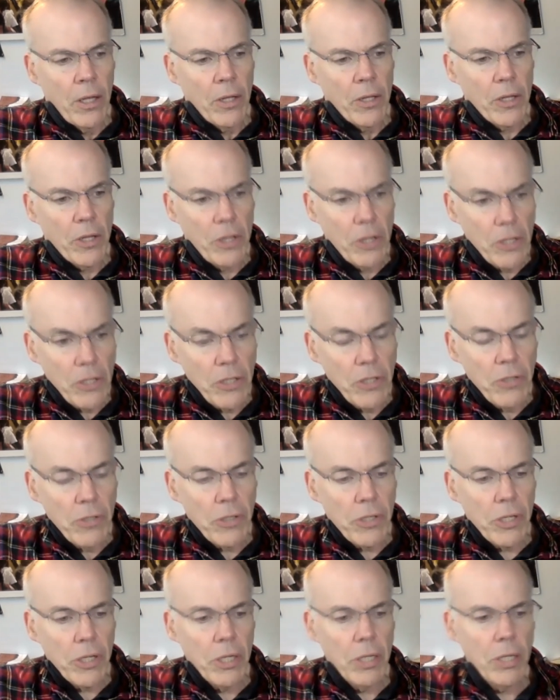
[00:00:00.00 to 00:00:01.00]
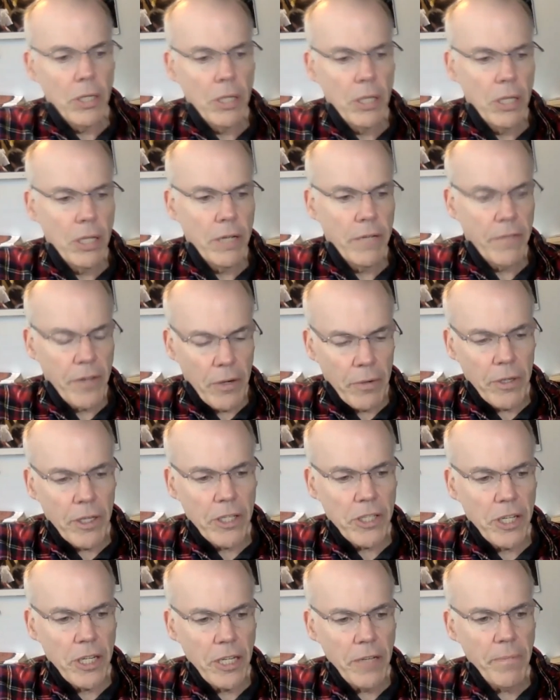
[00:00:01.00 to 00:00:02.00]
The good news, if there
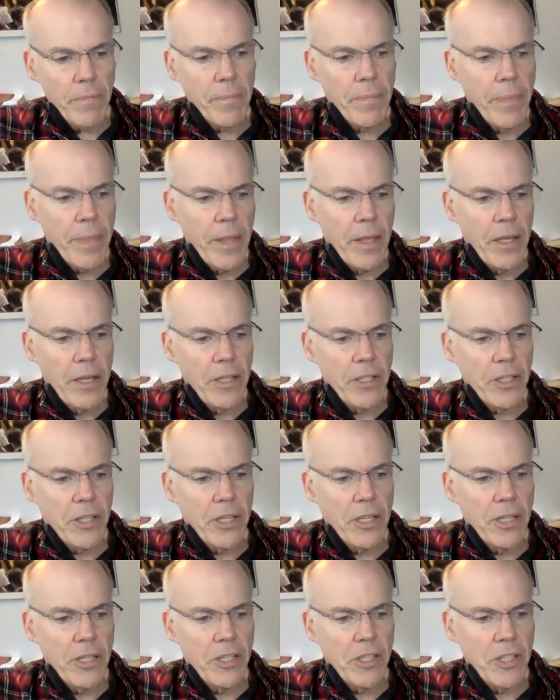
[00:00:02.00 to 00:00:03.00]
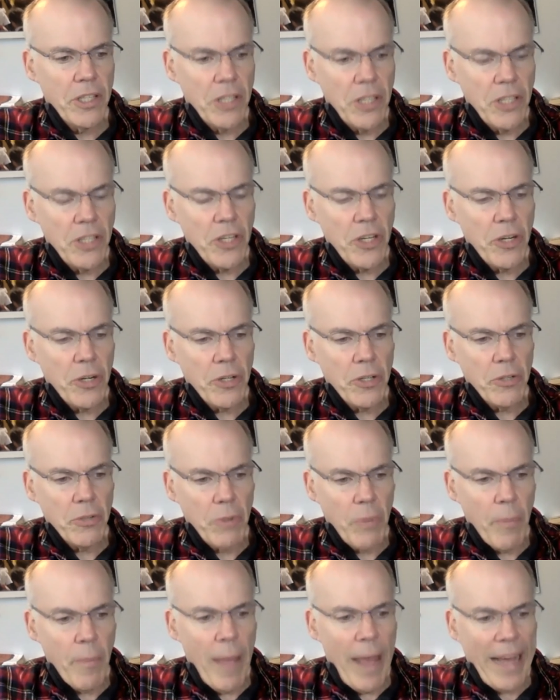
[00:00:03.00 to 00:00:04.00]
is any, is that it's easier to
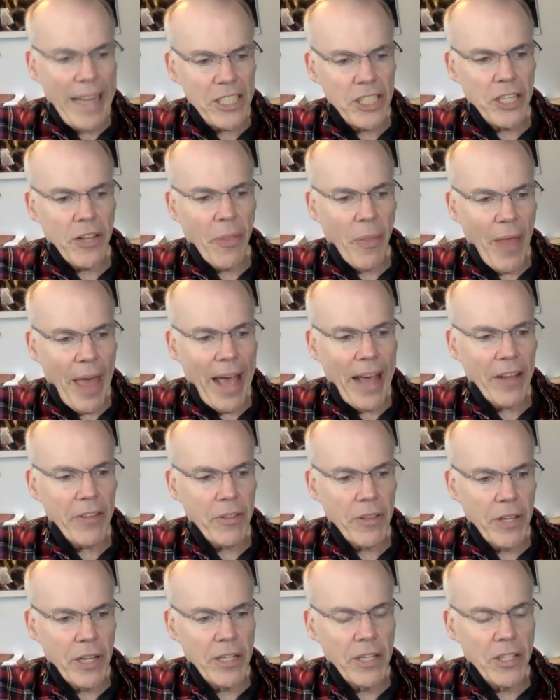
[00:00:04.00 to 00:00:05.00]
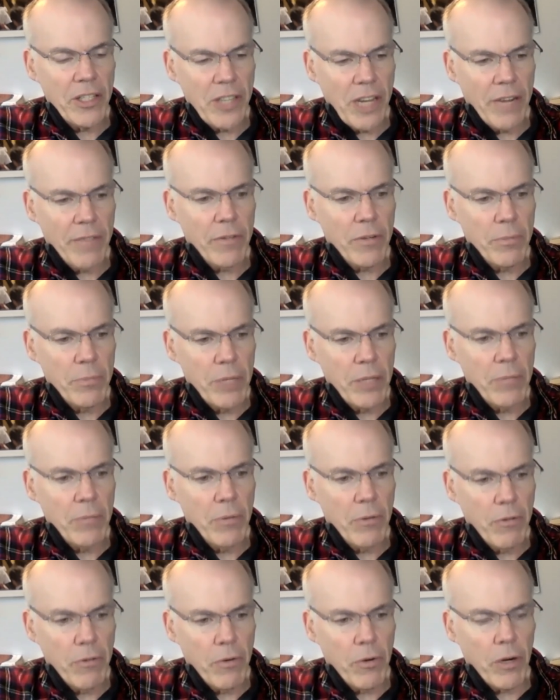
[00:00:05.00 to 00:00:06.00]
imagine that than it's ever been
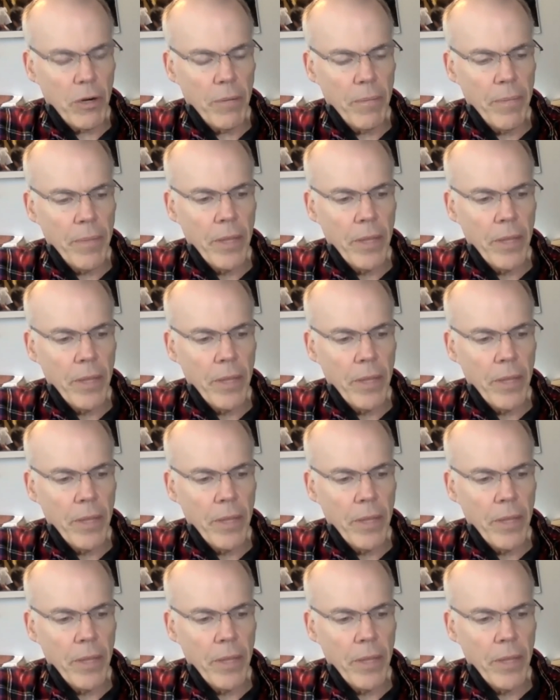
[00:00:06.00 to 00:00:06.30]
before.